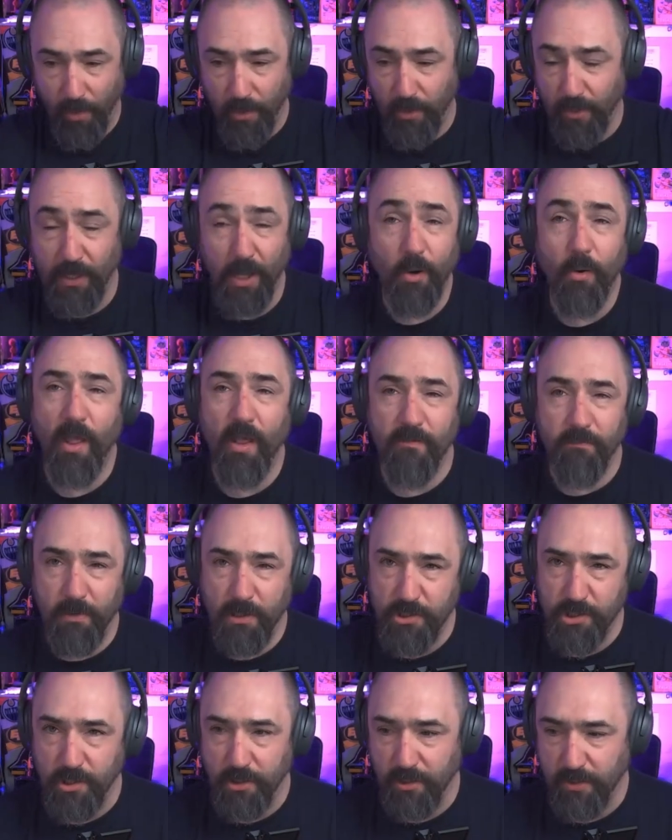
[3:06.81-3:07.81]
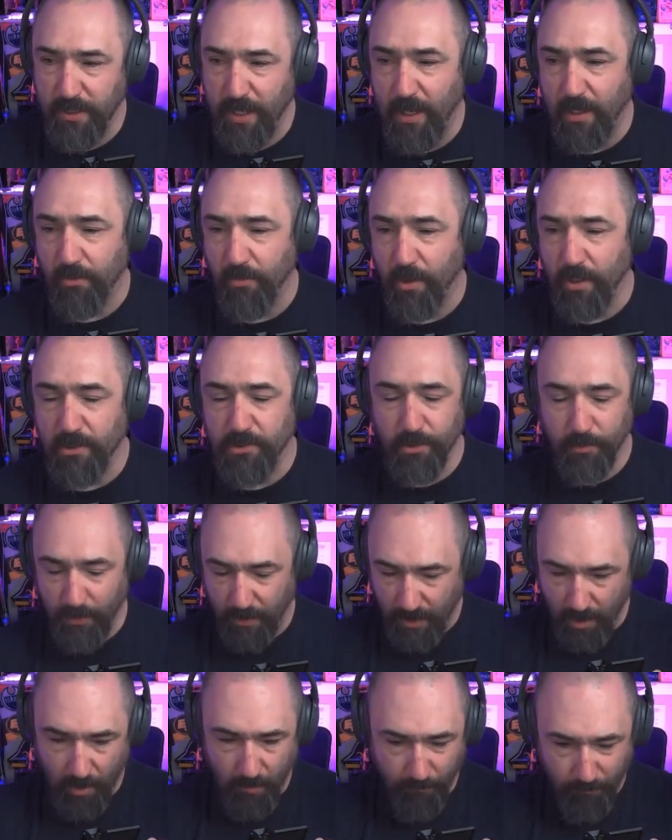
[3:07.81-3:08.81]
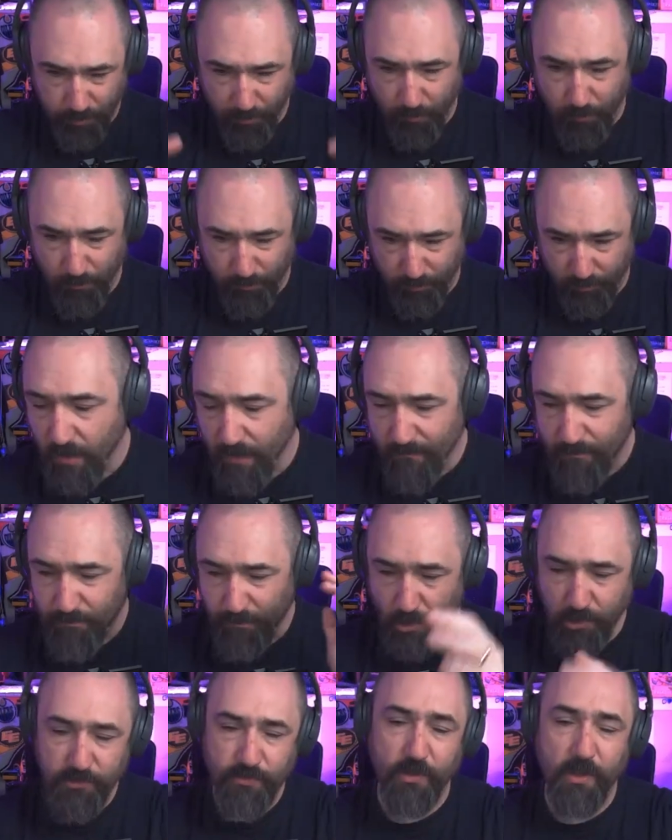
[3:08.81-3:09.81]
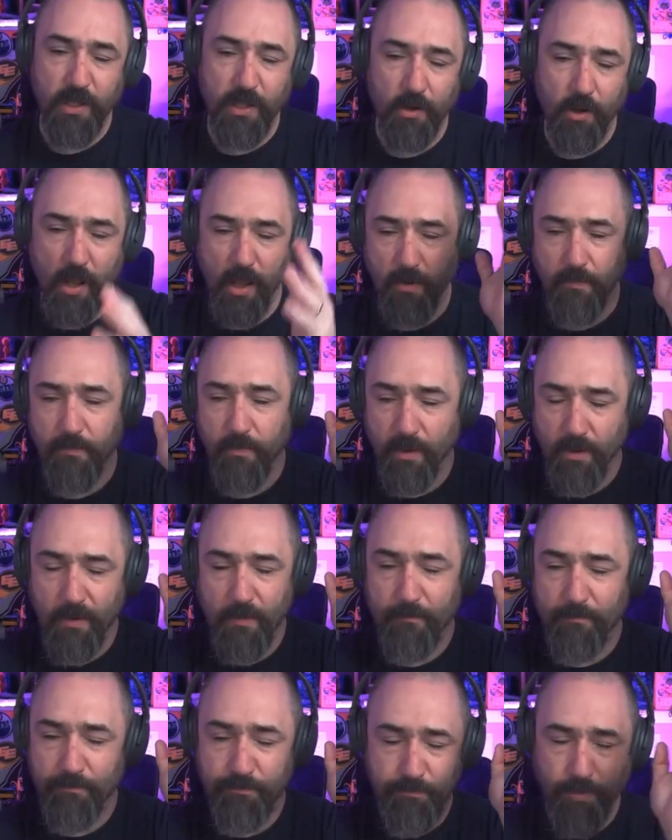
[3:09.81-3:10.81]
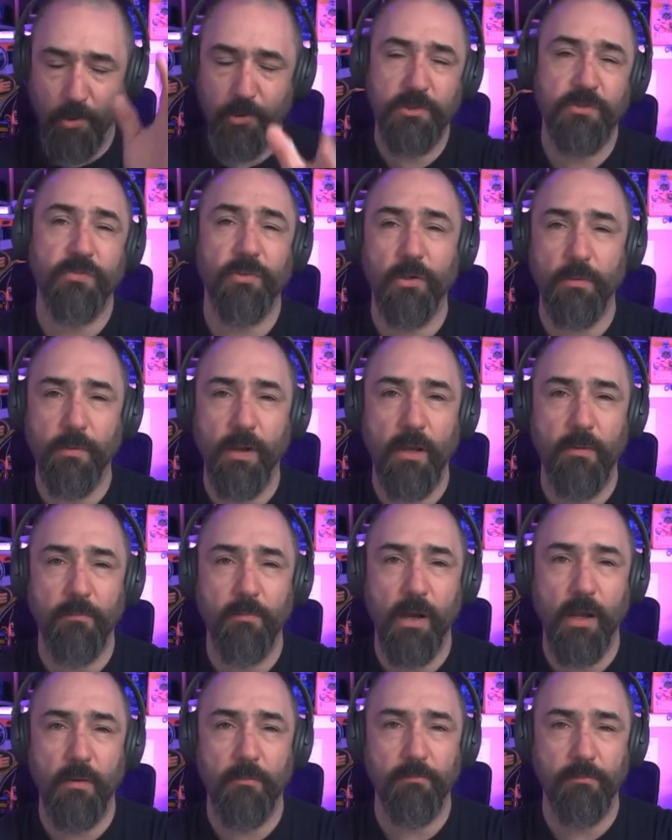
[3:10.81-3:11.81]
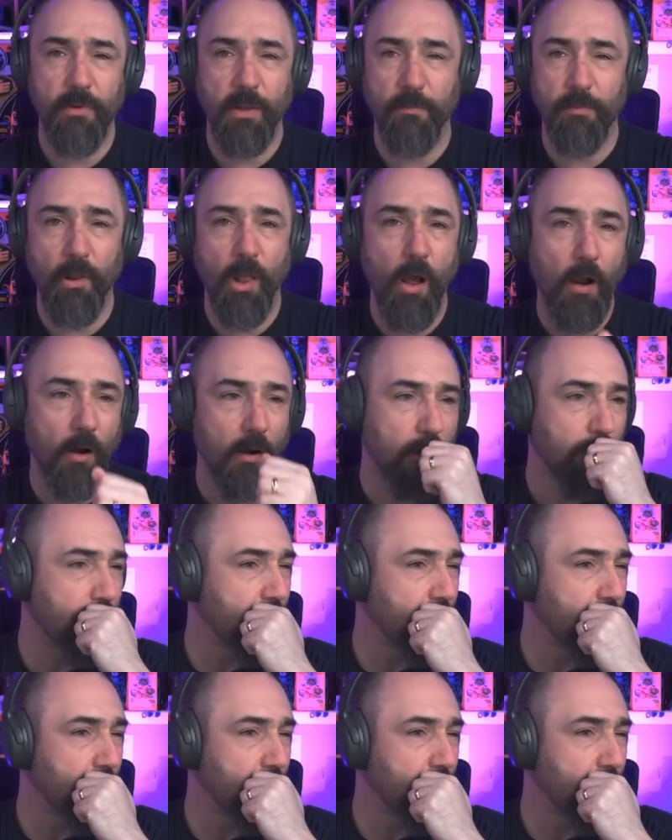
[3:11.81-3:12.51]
Like, I don't have much in the tank, right? So I'm like, here, post for the internet, post for the blog,